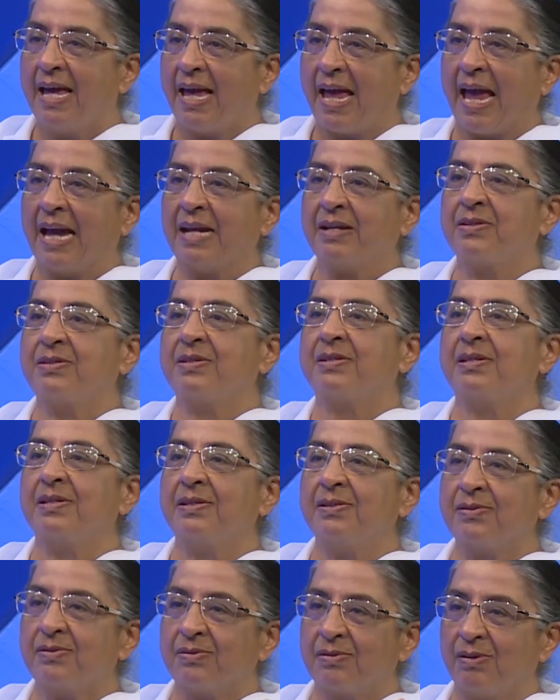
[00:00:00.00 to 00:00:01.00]

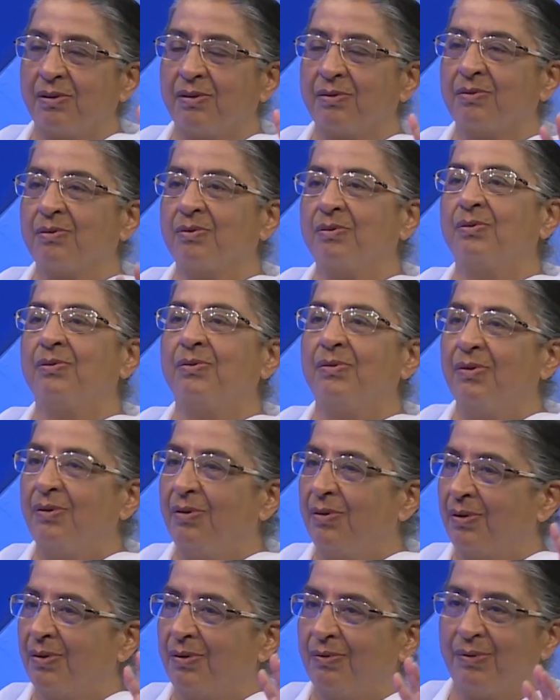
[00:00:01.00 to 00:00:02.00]
actions or
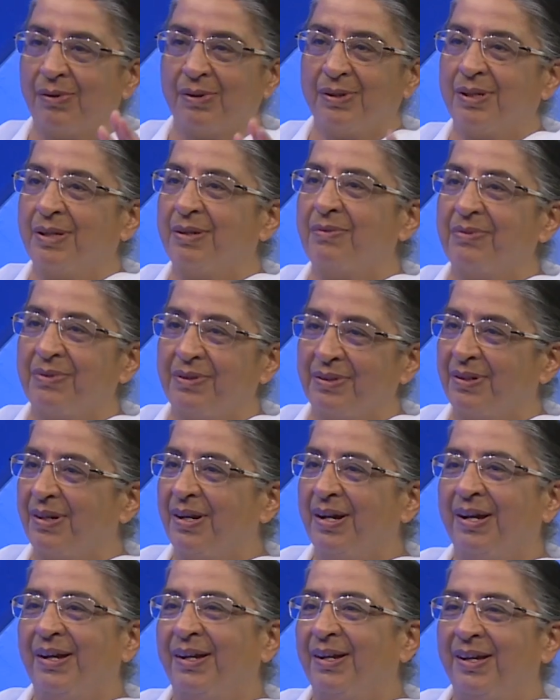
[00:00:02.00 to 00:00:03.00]
role or whatever
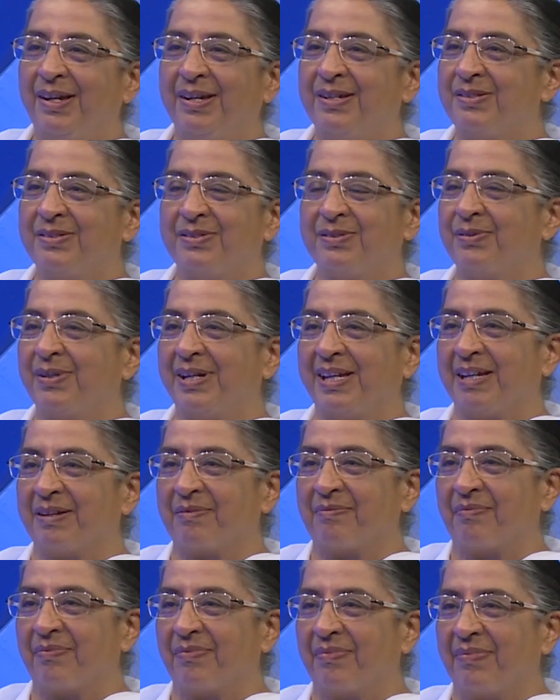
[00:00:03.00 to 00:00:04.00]
he is doing.